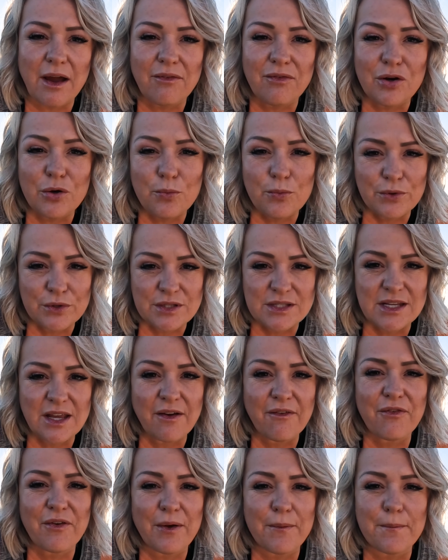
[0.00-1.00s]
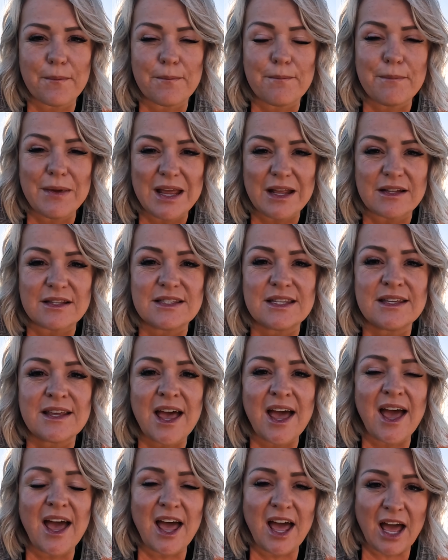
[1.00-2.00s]
ever. We'll see if it meets
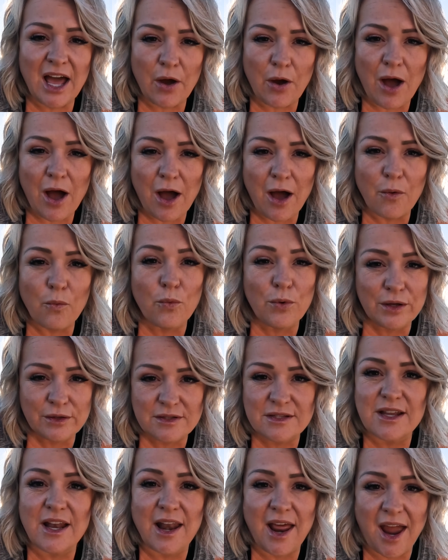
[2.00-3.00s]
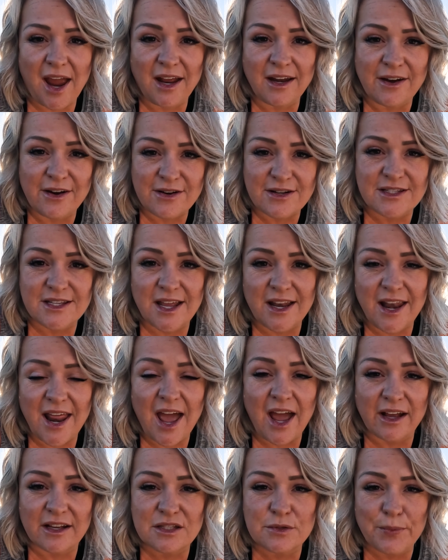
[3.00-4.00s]
uh, Wilson
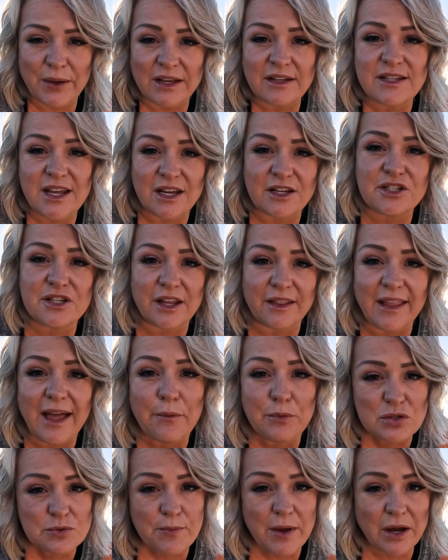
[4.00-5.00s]
Anderson expectation. That was